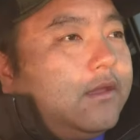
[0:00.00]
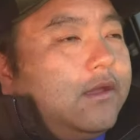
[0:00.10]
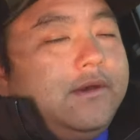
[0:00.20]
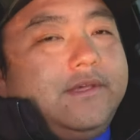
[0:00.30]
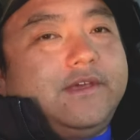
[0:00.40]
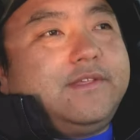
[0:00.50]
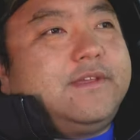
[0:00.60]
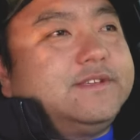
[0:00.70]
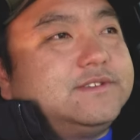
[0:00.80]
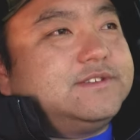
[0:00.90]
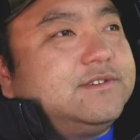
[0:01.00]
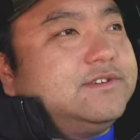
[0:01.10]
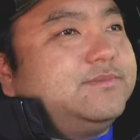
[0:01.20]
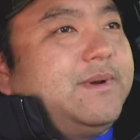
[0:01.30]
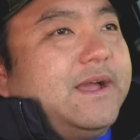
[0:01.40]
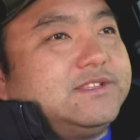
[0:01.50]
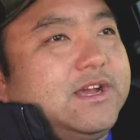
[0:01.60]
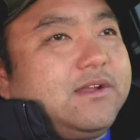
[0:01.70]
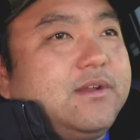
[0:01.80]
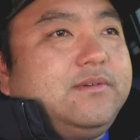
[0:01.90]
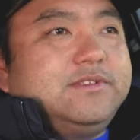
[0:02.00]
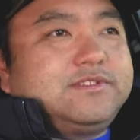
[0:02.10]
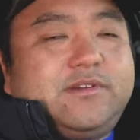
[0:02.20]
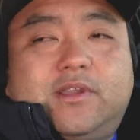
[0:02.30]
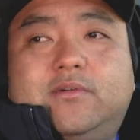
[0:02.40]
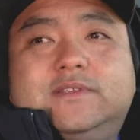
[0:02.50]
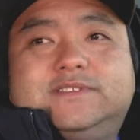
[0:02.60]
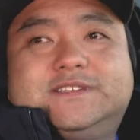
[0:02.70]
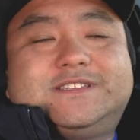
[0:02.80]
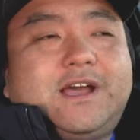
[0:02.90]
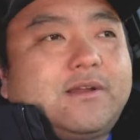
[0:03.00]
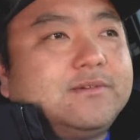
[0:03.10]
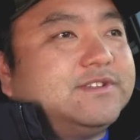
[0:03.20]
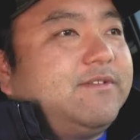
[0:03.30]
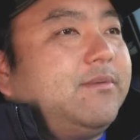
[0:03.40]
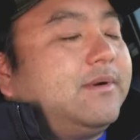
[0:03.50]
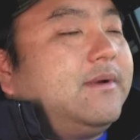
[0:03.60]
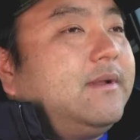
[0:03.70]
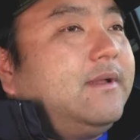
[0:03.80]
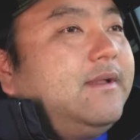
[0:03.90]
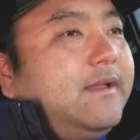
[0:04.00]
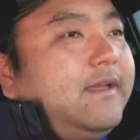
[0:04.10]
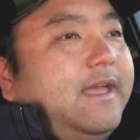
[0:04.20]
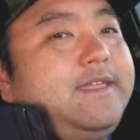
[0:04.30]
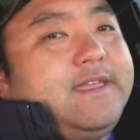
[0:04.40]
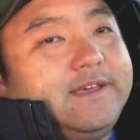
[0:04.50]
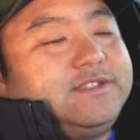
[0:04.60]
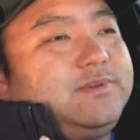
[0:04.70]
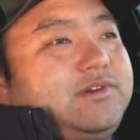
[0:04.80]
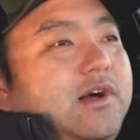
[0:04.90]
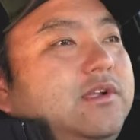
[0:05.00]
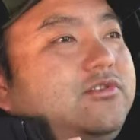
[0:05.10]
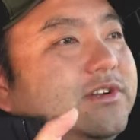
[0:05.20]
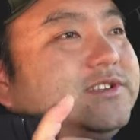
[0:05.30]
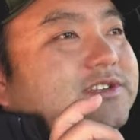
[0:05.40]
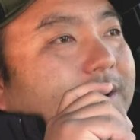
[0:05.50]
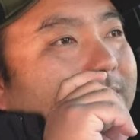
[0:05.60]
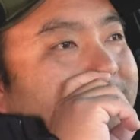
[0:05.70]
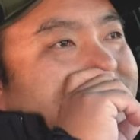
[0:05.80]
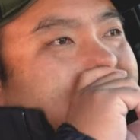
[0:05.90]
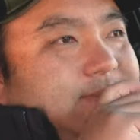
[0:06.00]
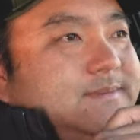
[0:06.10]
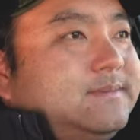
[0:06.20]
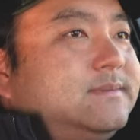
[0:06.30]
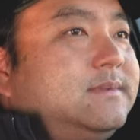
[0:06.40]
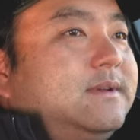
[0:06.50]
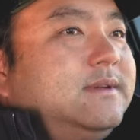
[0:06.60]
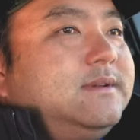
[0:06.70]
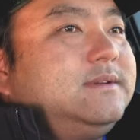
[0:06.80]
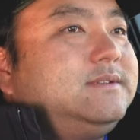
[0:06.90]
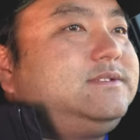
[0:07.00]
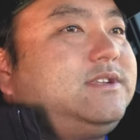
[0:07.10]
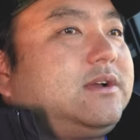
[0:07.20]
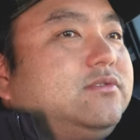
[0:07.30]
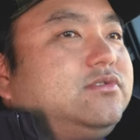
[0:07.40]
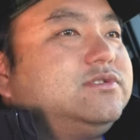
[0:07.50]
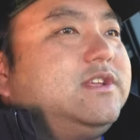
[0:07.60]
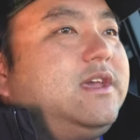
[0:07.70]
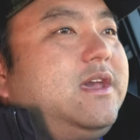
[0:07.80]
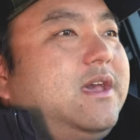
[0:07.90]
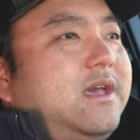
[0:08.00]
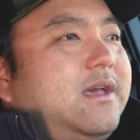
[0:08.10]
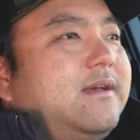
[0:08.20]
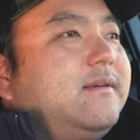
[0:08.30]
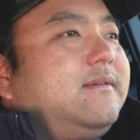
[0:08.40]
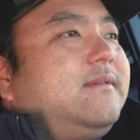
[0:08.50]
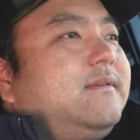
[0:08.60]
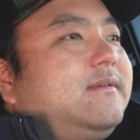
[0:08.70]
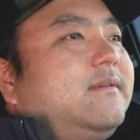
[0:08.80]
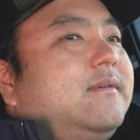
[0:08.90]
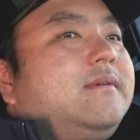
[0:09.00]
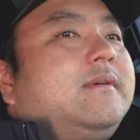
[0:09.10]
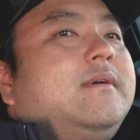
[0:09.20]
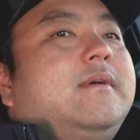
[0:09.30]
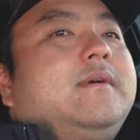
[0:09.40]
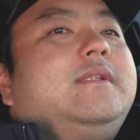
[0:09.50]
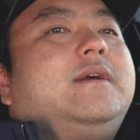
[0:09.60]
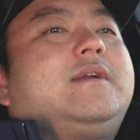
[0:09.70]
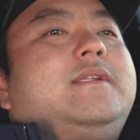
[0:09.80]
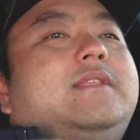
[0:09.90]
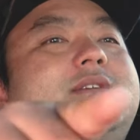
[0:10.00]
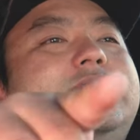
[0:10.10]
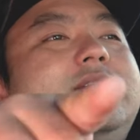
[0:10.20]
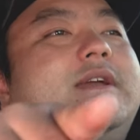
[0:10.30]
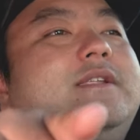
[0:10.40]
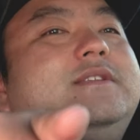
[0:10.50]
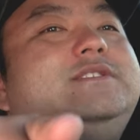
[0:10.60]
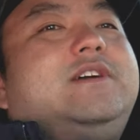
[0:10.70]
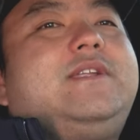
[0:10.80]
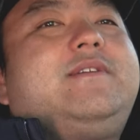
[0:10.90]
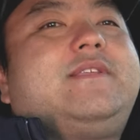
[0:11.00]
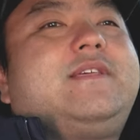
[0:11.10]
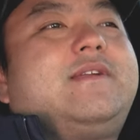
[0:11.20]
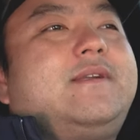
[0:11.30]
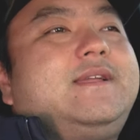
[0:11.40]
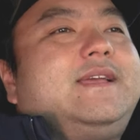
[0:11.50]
oh, the other thing is, as soon as you buy a taco, you start noticing tacos everywhere. And yes, we call our trucks tacos. Taco Tuesday! Look, another TRD right there.